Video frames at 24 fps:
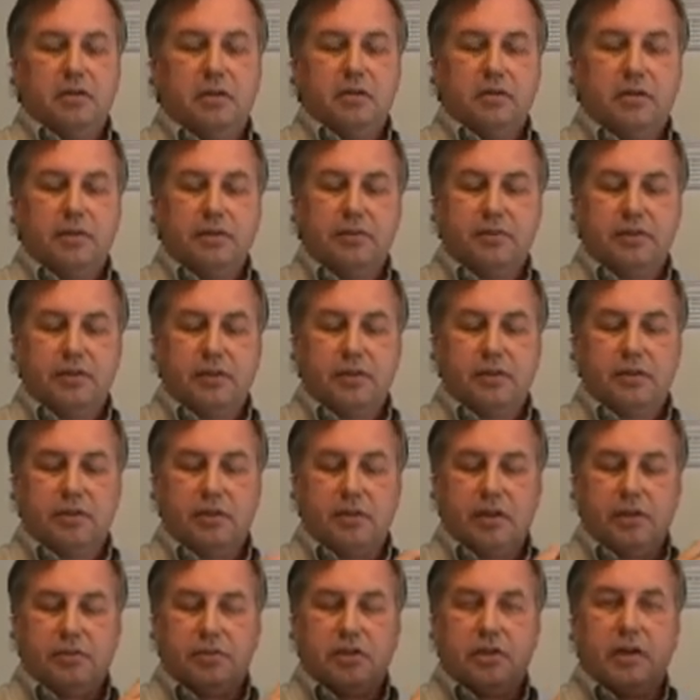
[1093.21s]
because
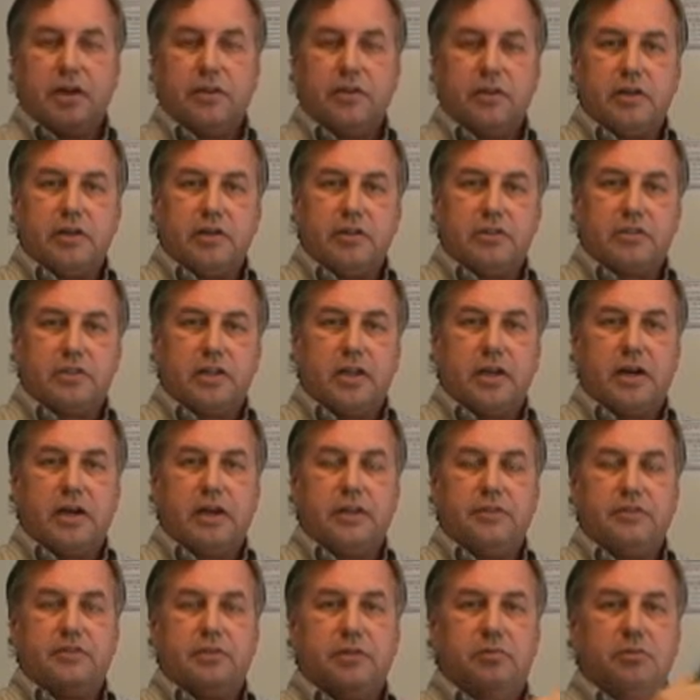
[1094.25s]
as you're entering in your
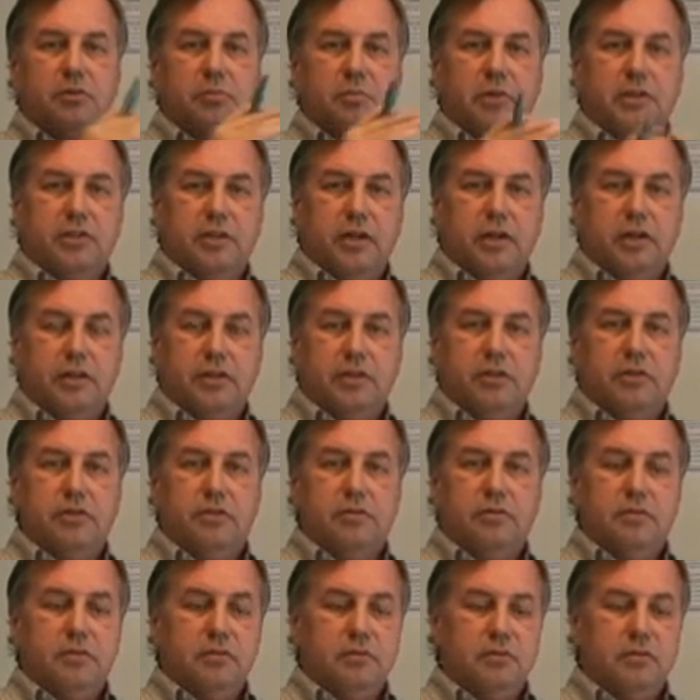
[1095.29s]
slides, it will be telling
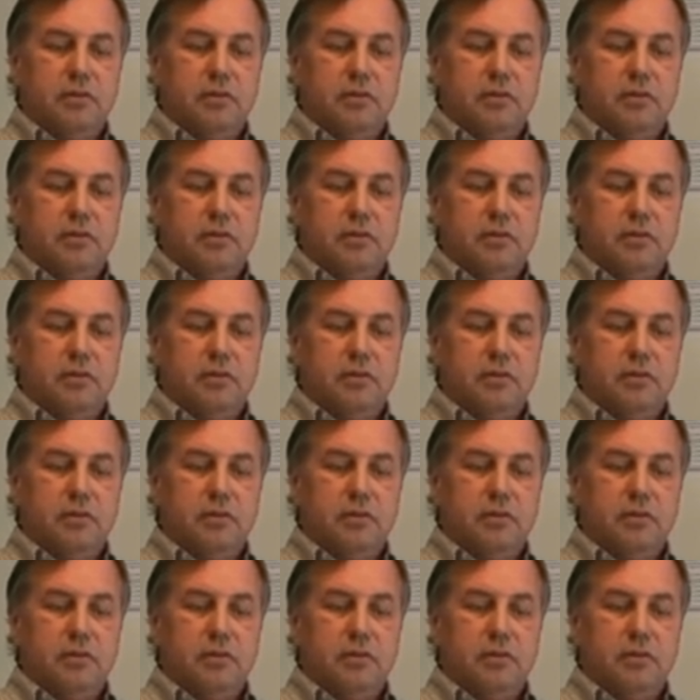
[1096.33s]
you,